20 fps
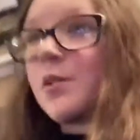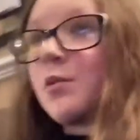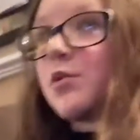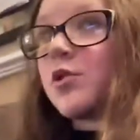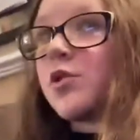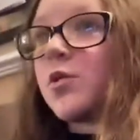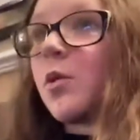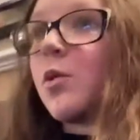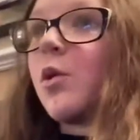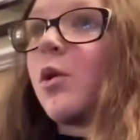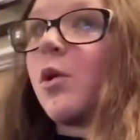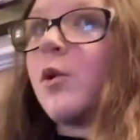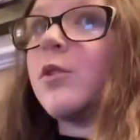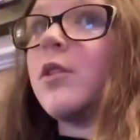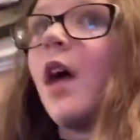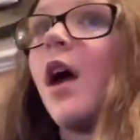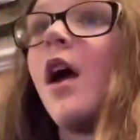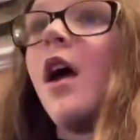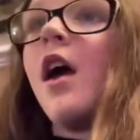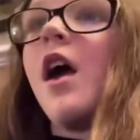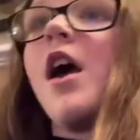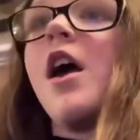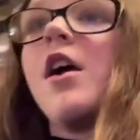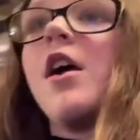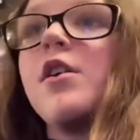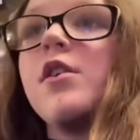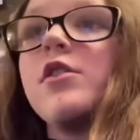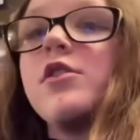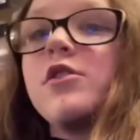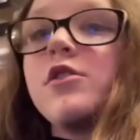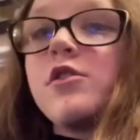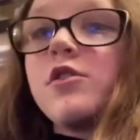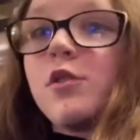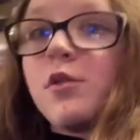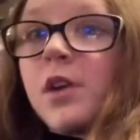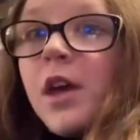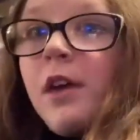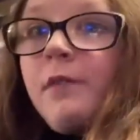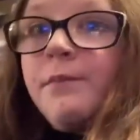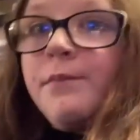it was so cold.
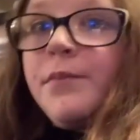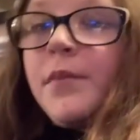So yeah,